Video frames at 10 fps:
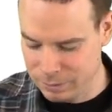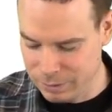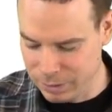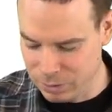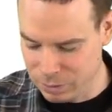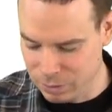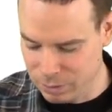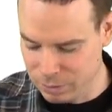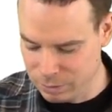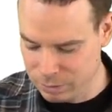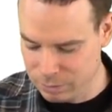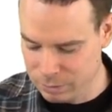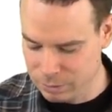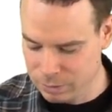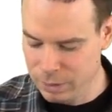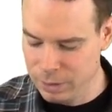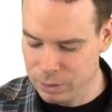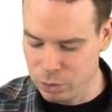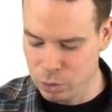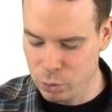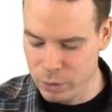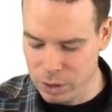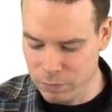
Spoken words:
That's a circle. So switching